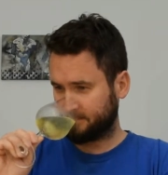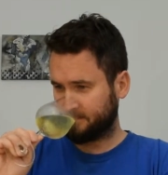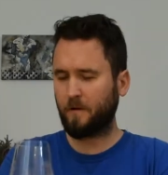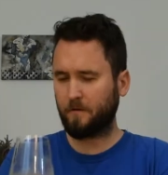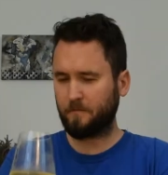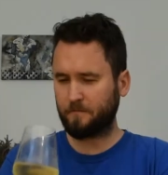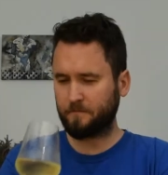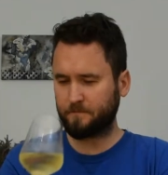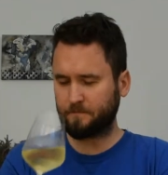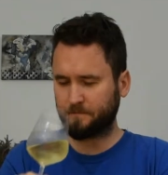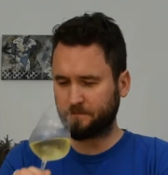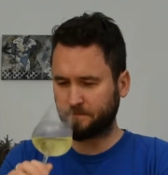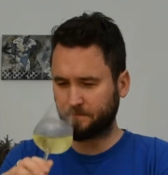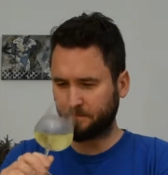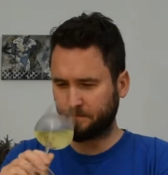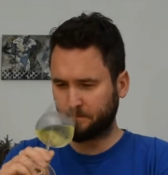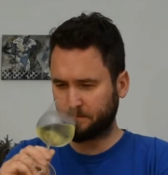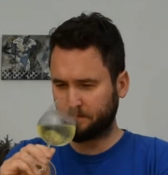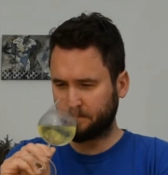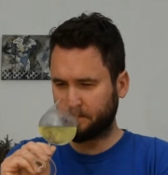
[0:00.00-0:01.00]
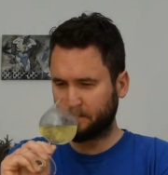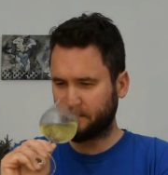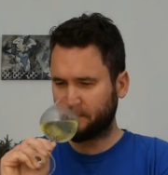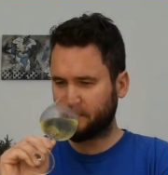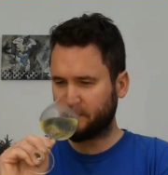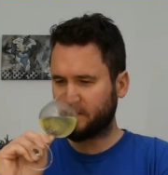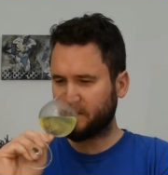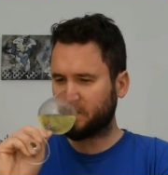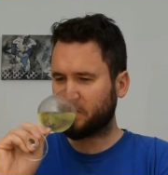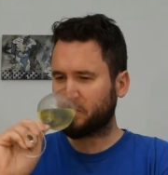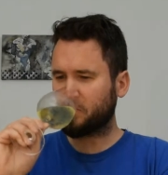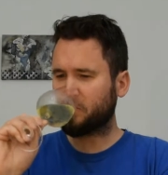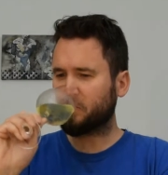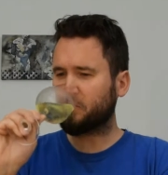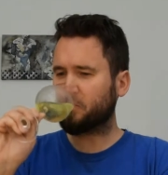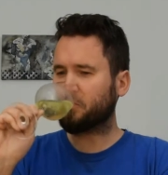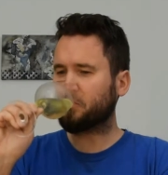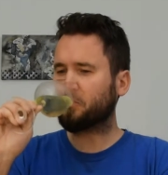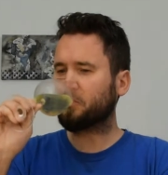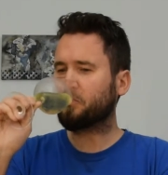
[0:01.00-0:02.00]

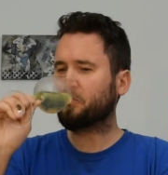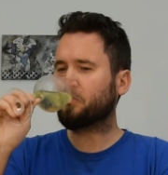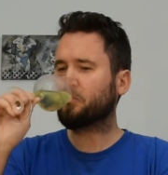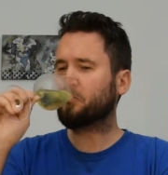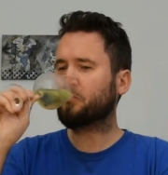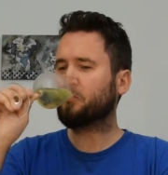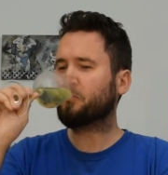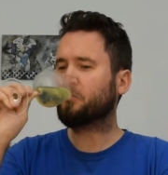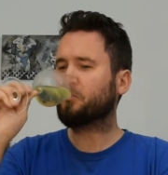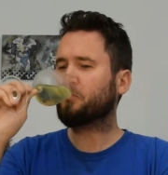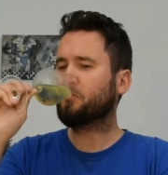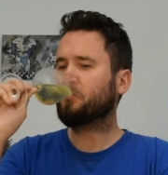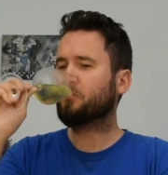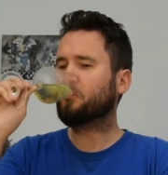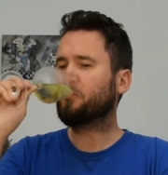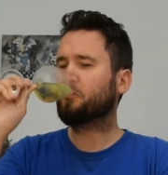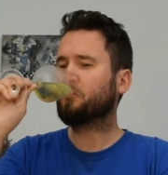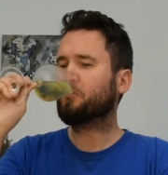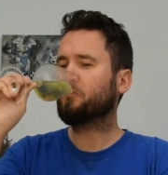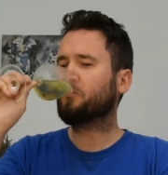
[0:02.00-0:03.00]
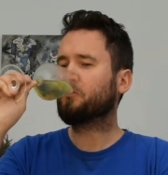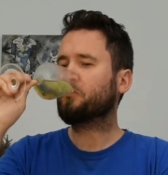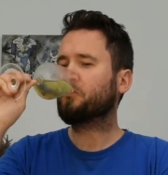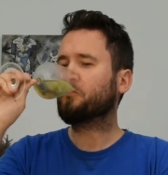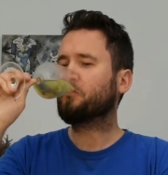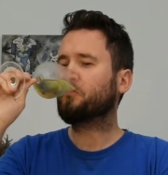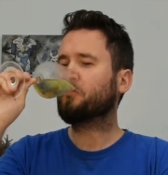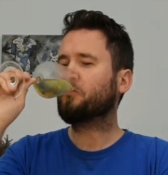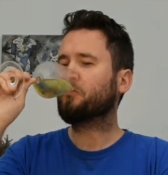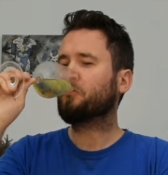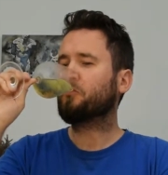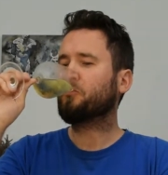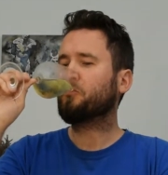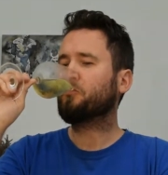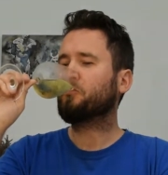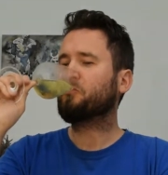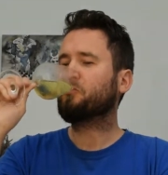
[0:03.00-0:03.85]
(no one is talking)